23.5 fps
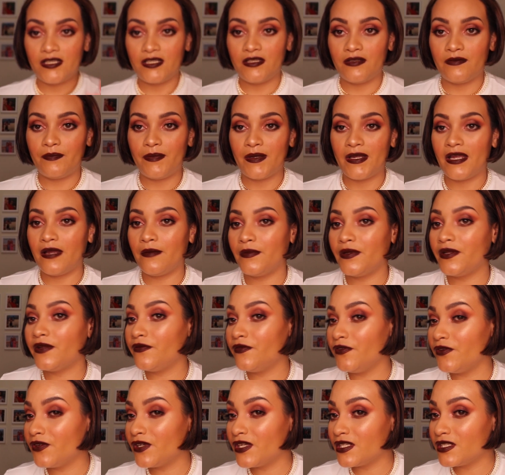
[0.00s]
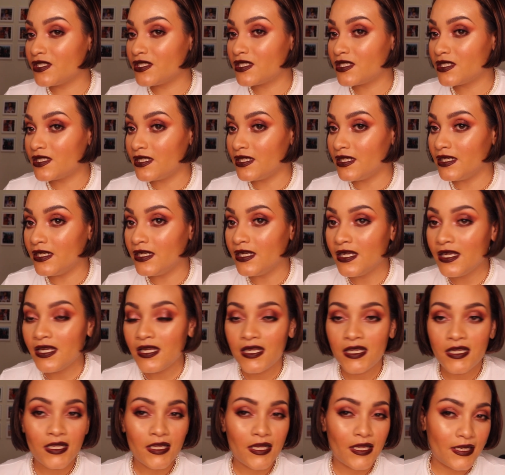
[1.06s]
in the pan, but if you can see,
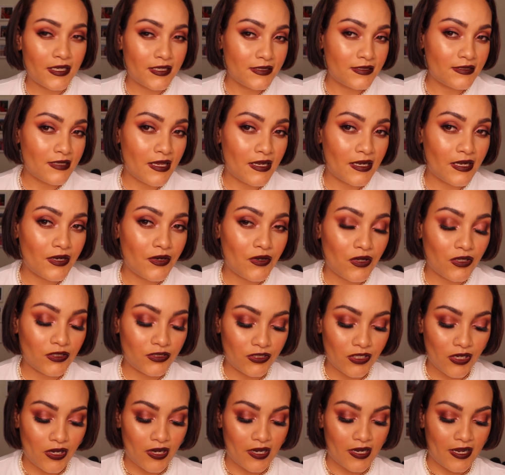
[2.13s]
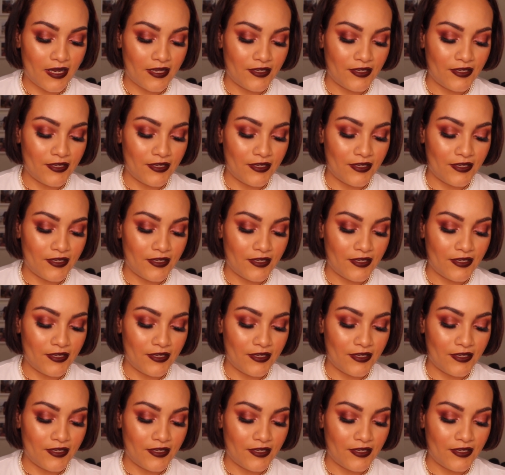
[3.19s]
it is not at all dark.